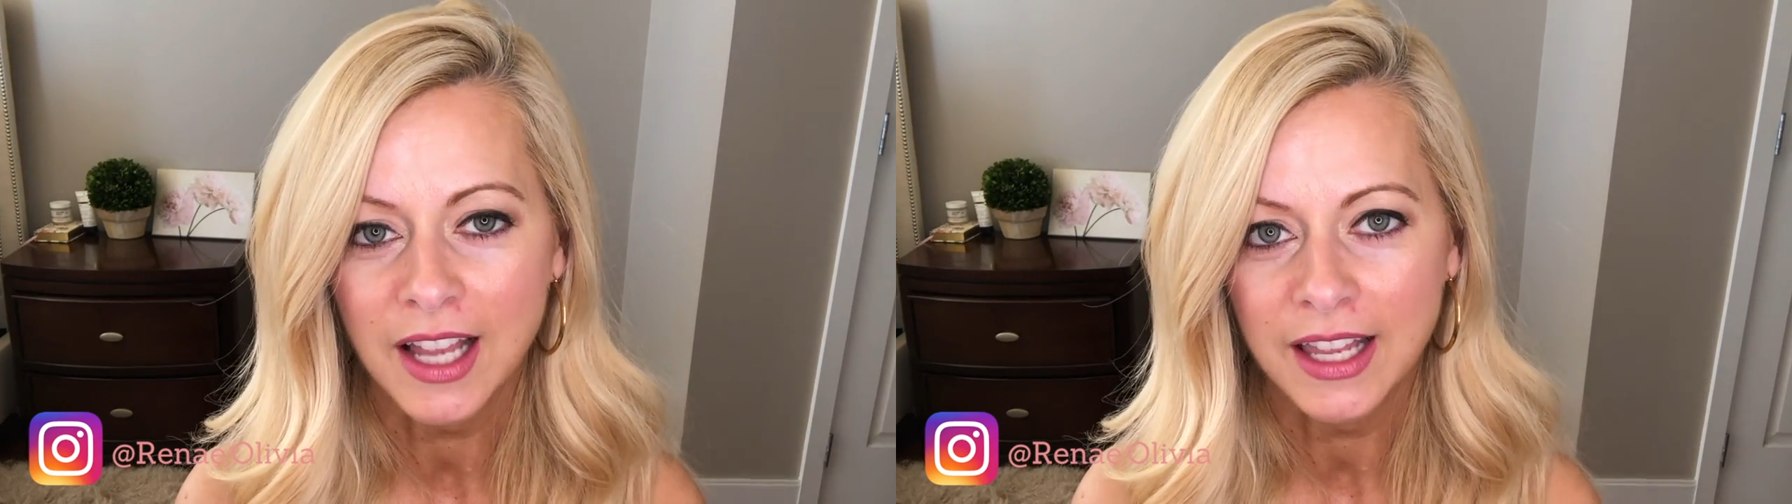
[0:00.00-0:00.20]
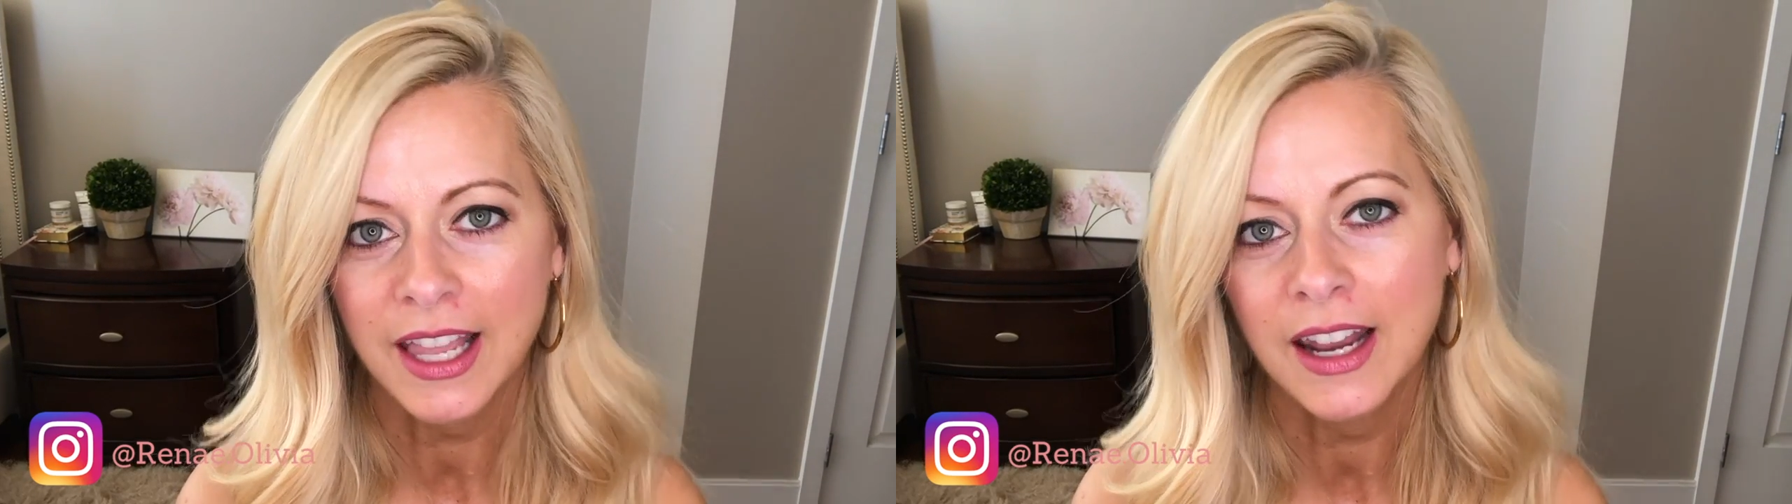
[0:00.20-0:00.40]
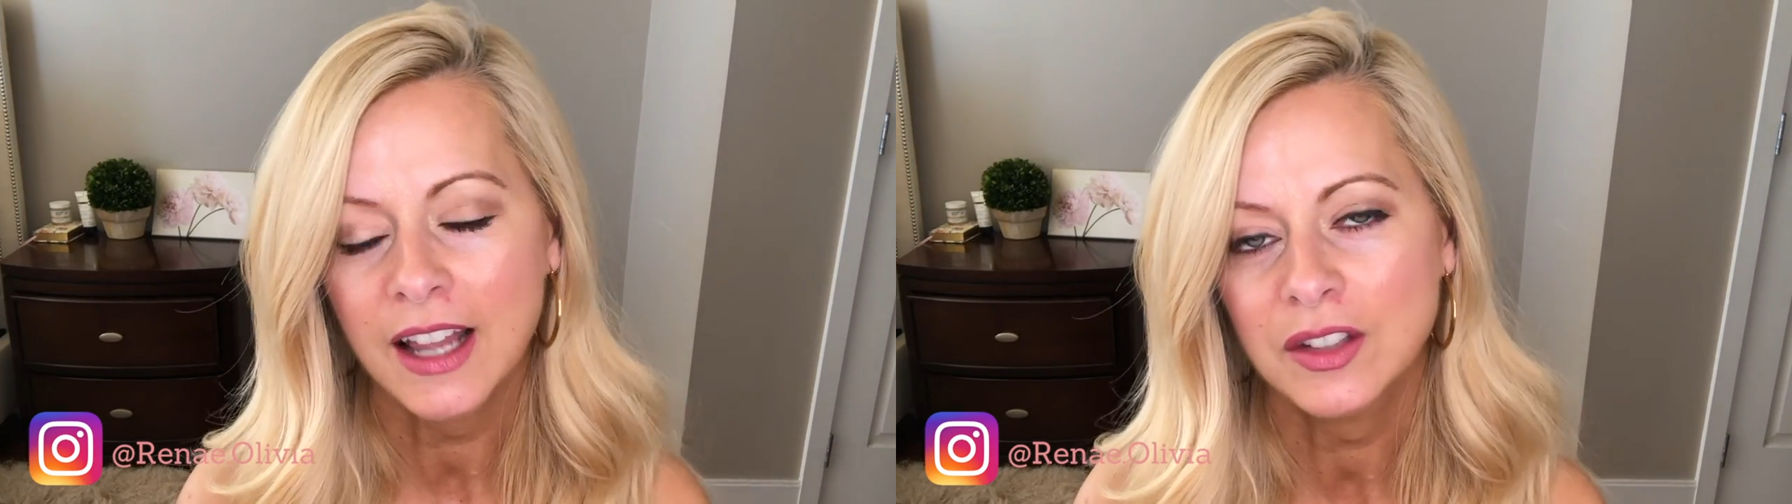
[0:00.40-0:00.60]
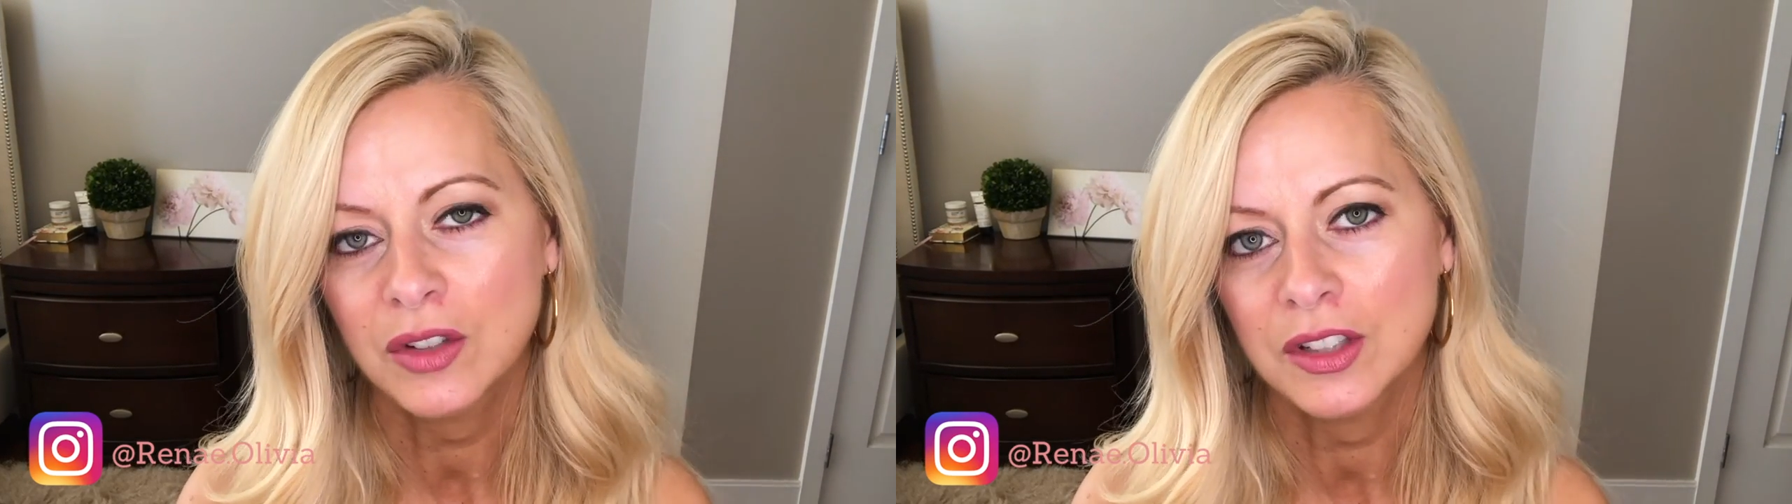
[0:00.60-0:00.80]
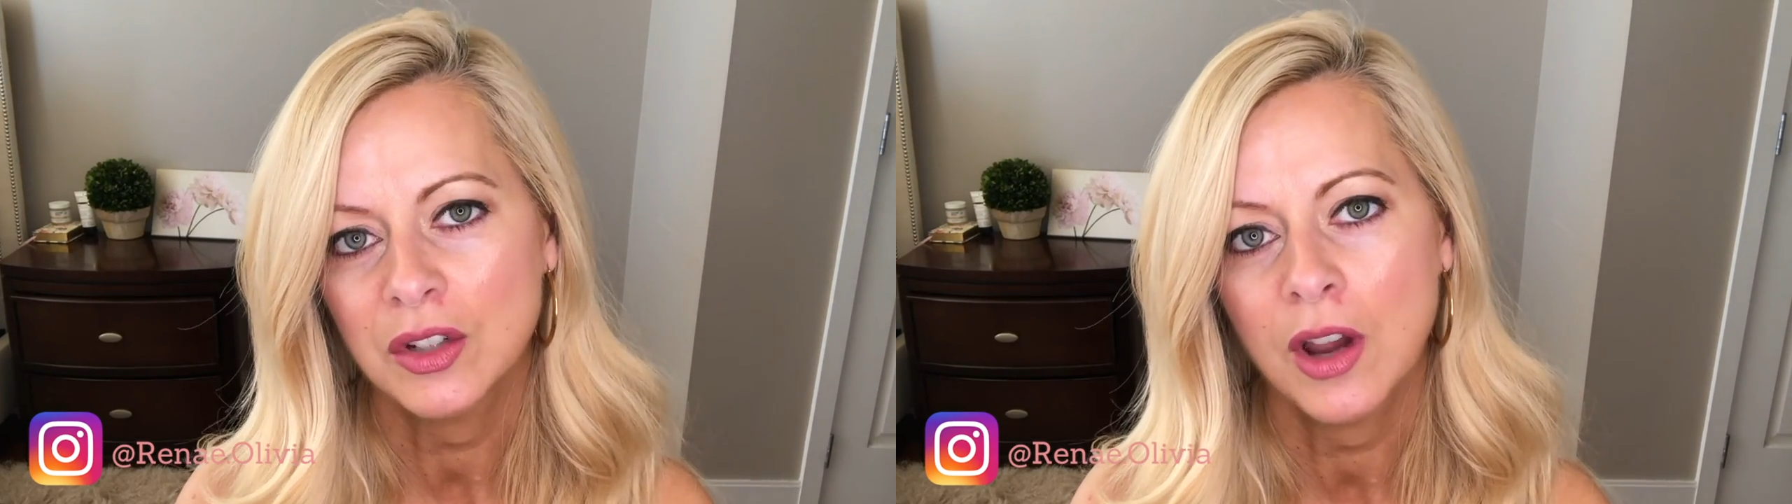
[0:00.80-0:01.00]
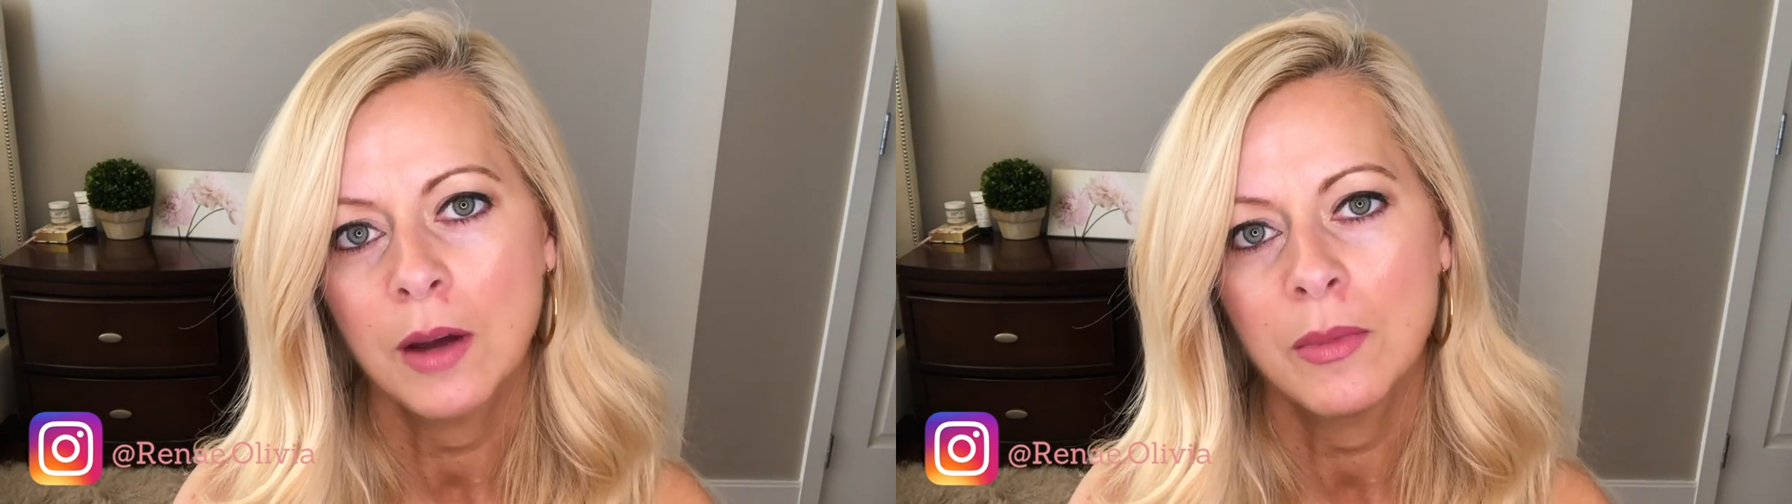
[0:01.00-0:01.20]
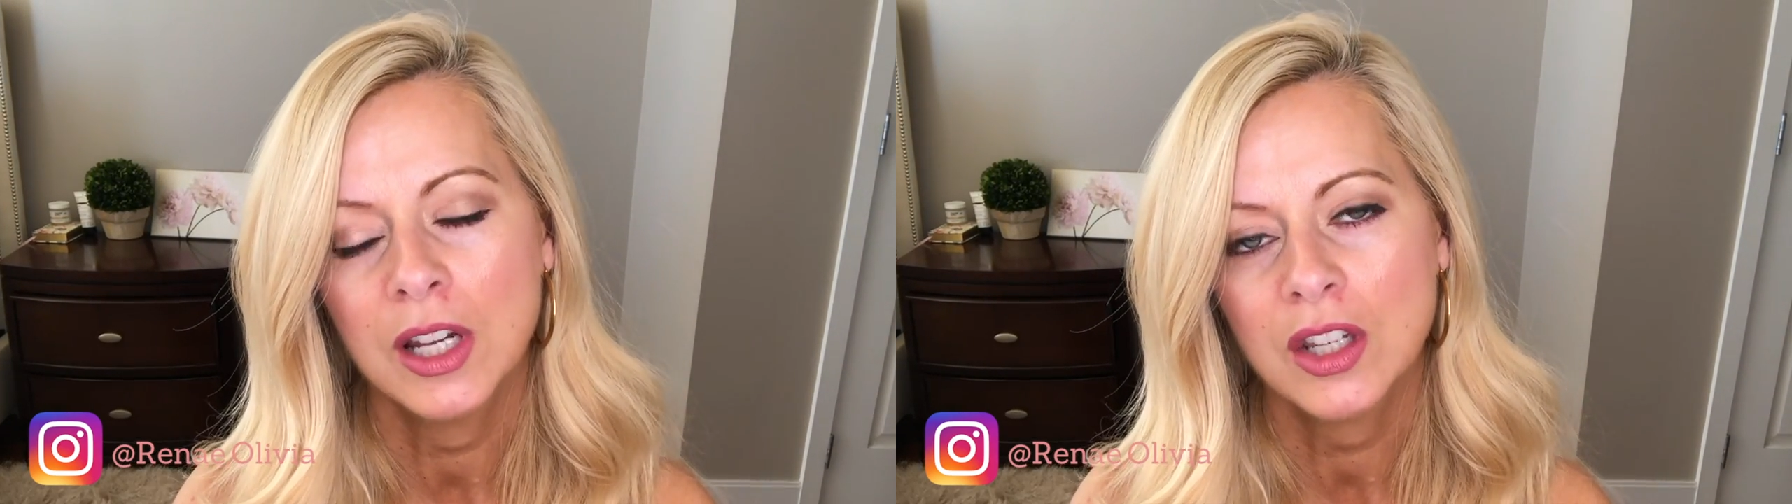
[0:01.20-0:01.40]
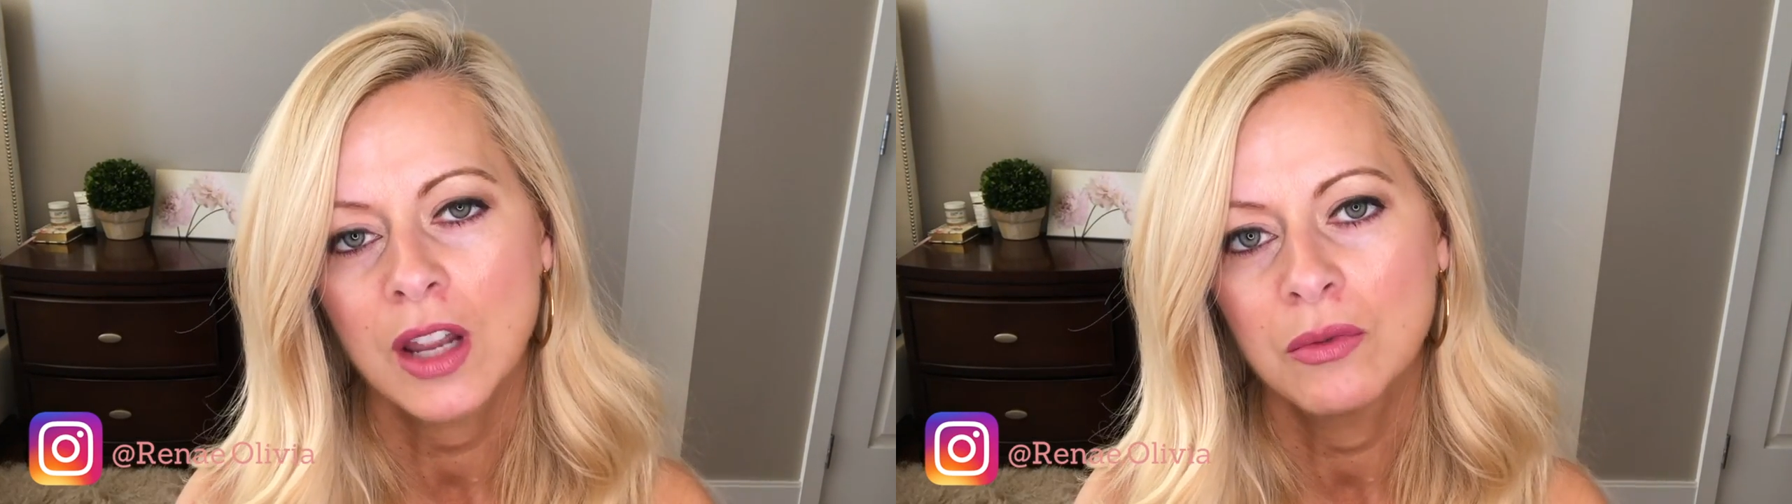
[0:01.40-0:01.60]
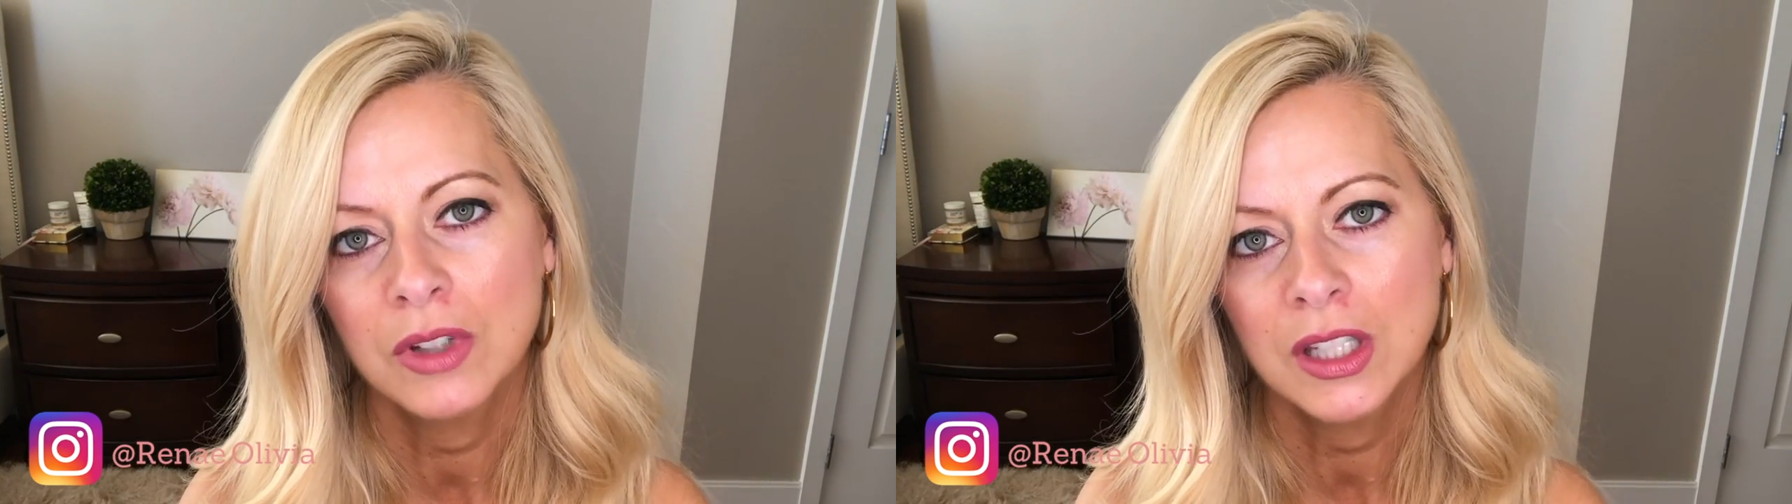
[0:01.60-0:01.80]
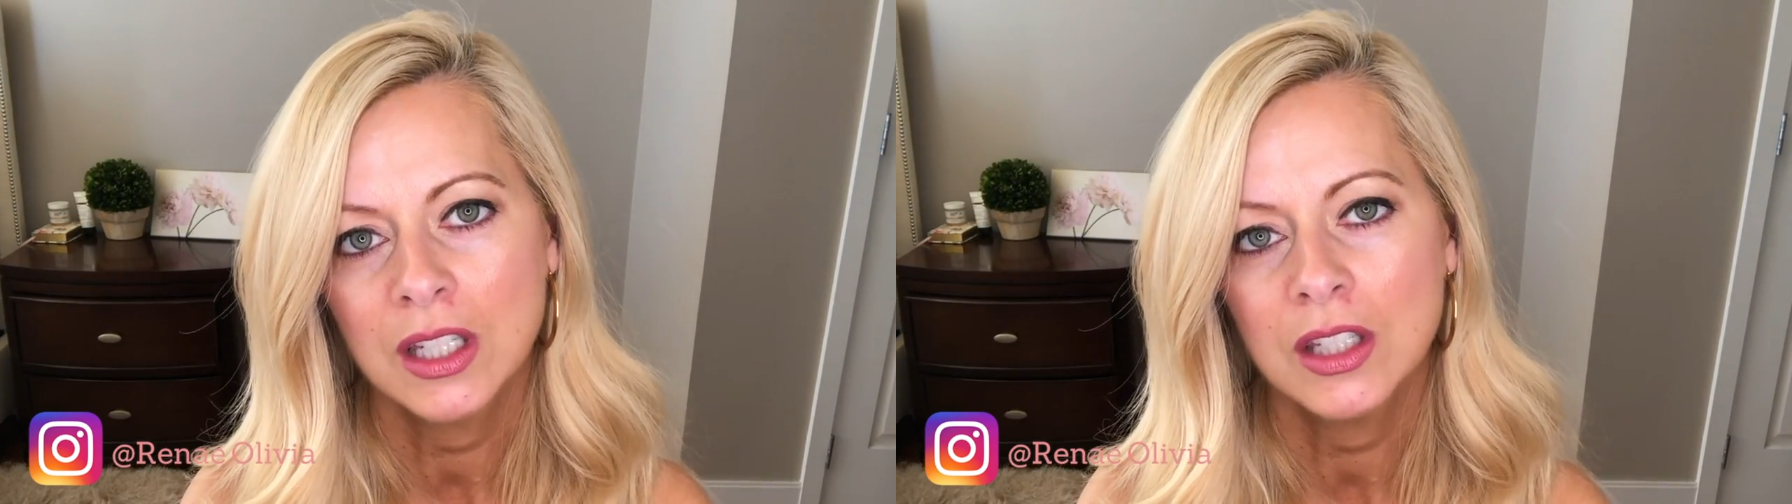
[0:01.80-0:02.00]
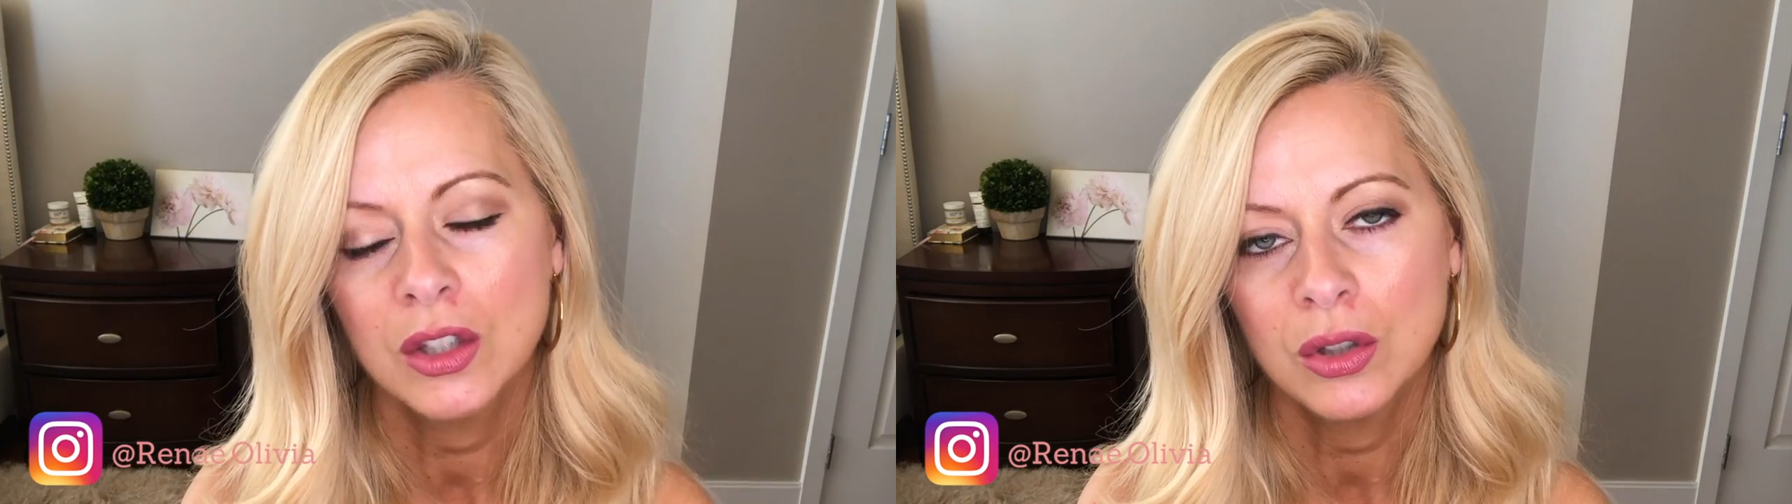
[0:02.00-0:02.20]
I cannot stress to you how much I really